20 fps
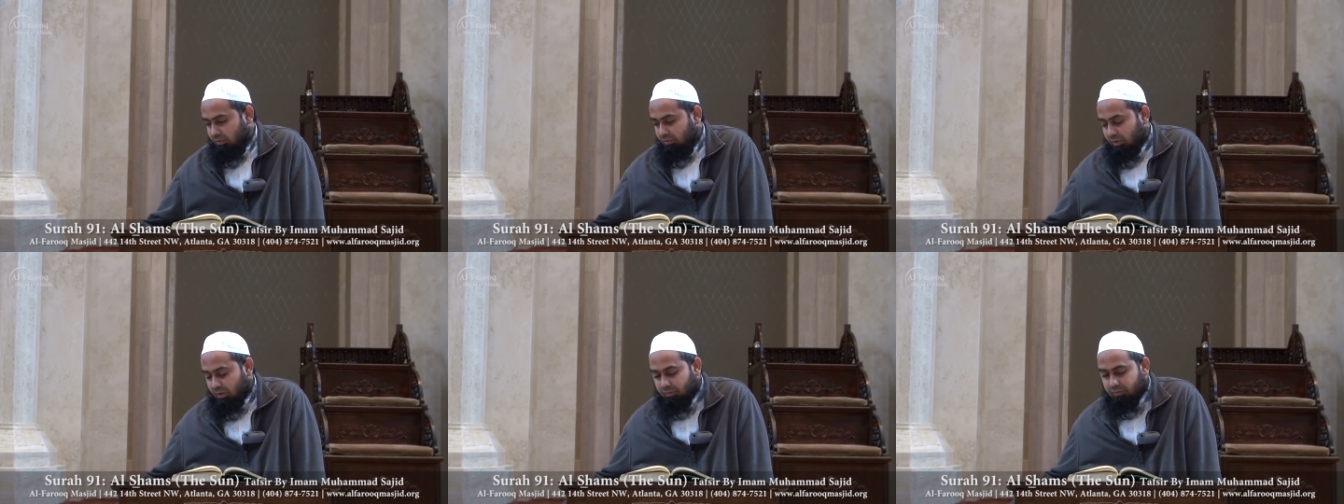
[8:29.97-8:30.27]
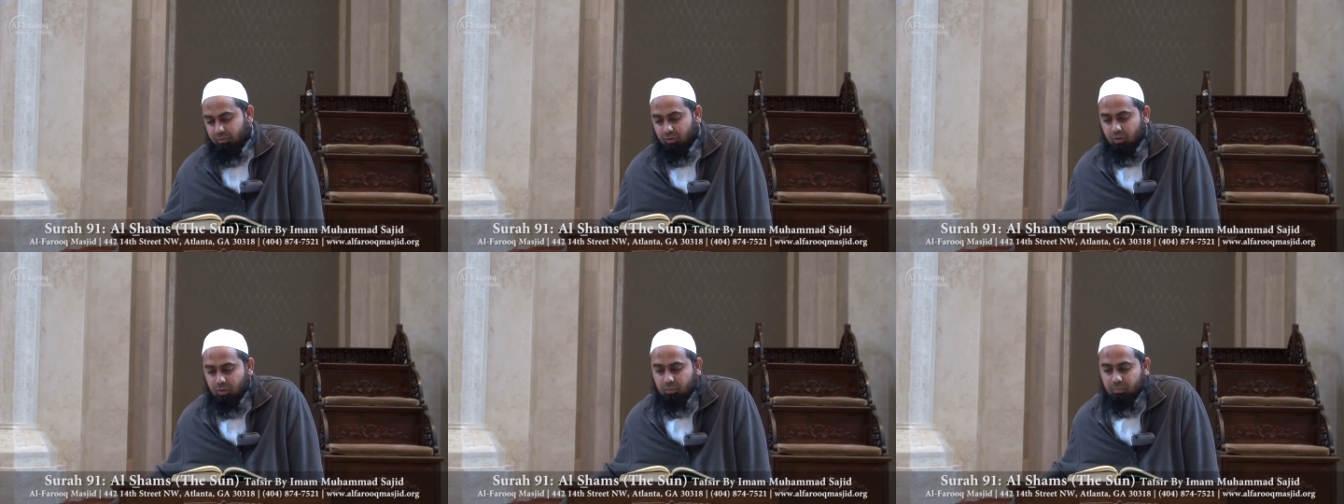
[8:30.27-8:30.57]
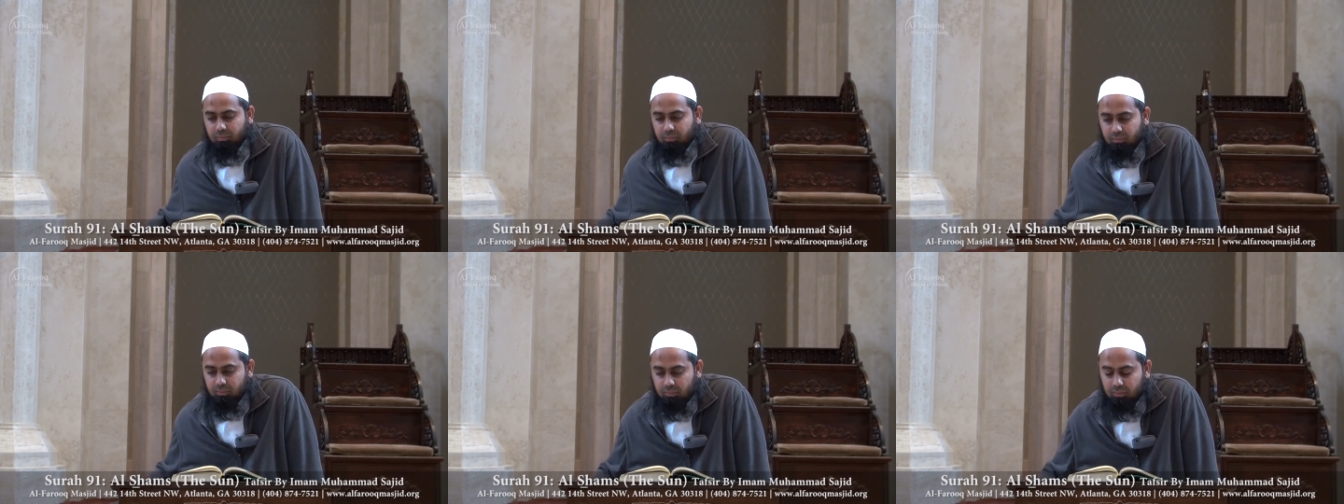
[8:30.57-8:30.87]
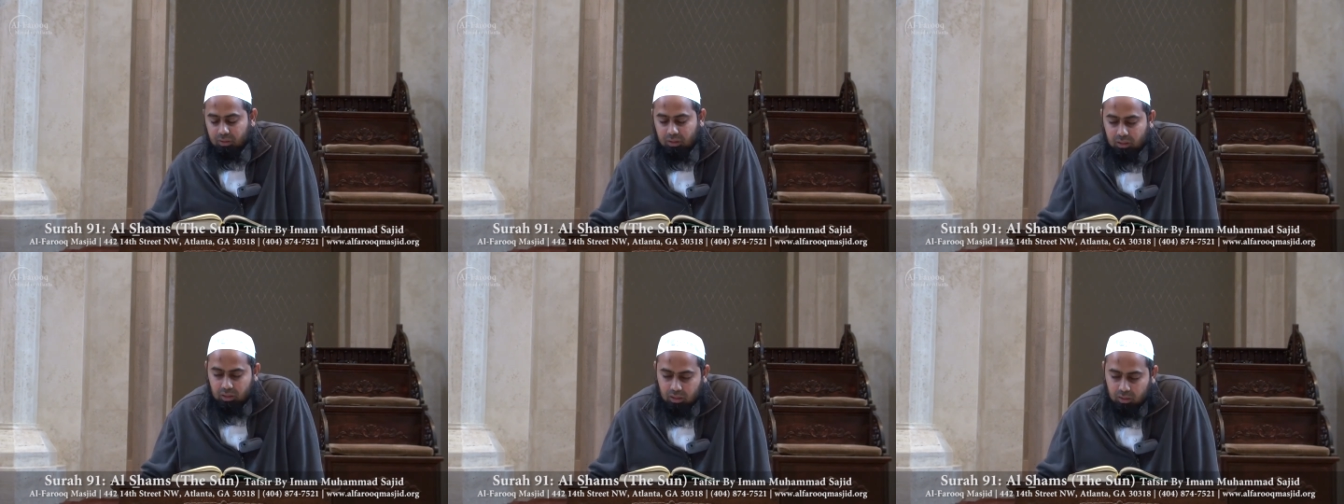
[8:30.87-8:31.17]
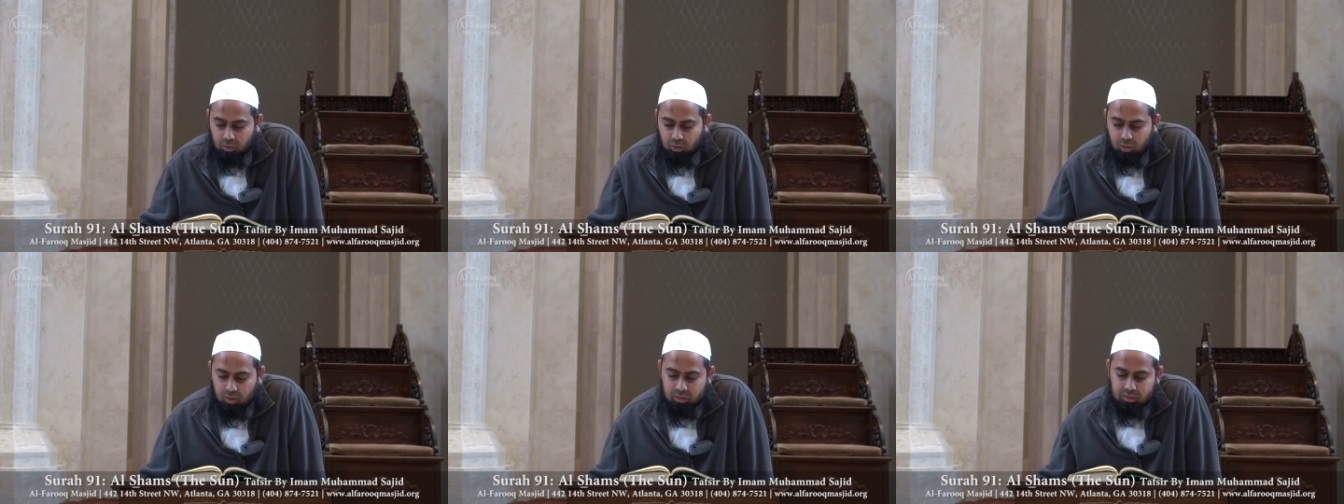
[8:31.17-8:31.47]
away from
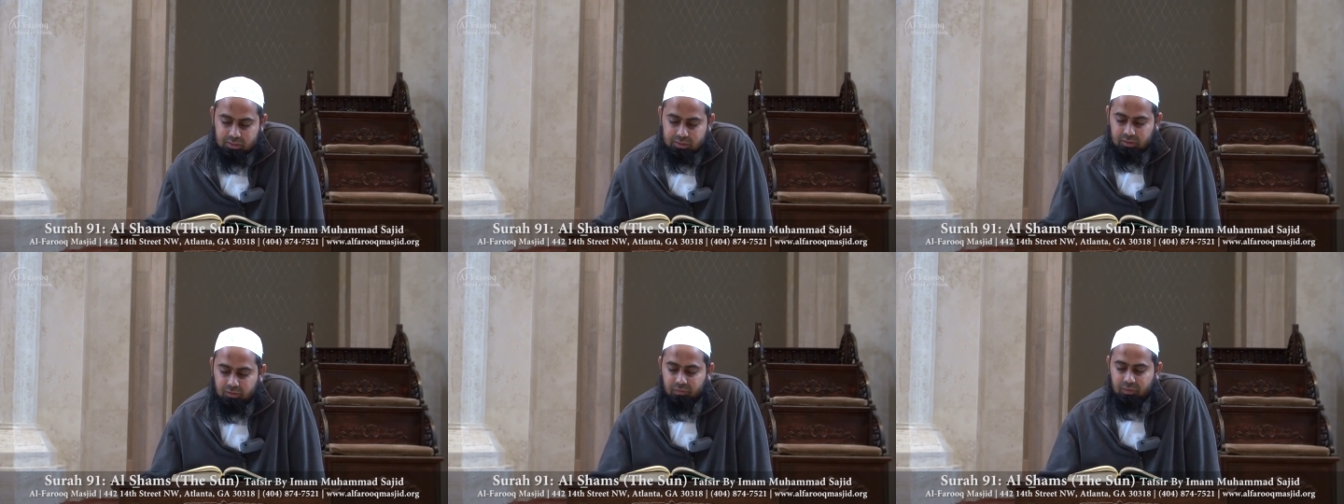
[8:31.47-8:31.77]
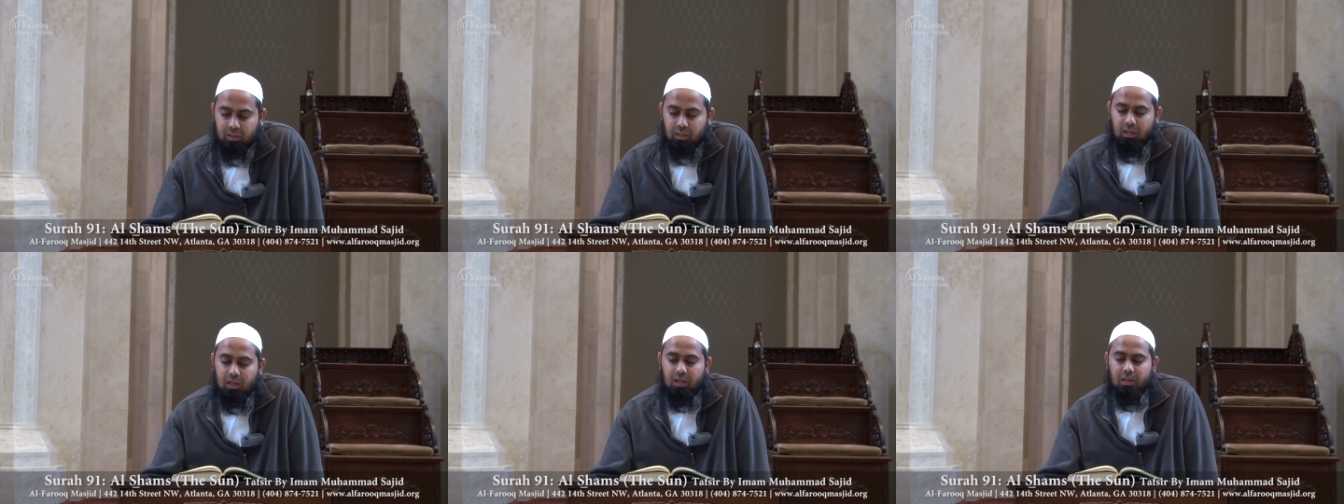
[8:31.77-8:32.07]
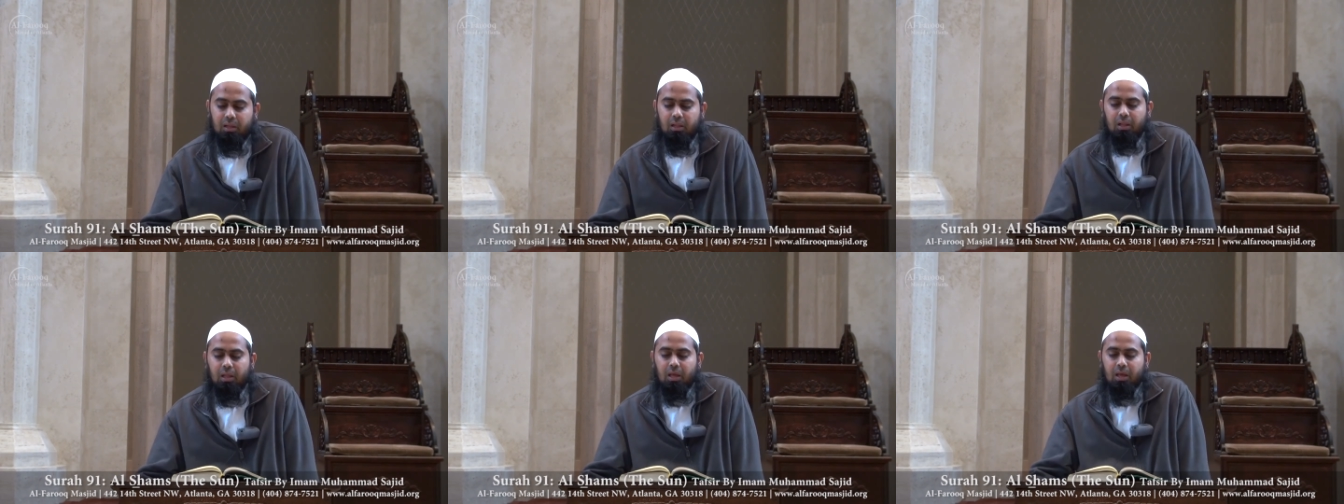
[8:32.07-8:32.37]
the orders of Allah,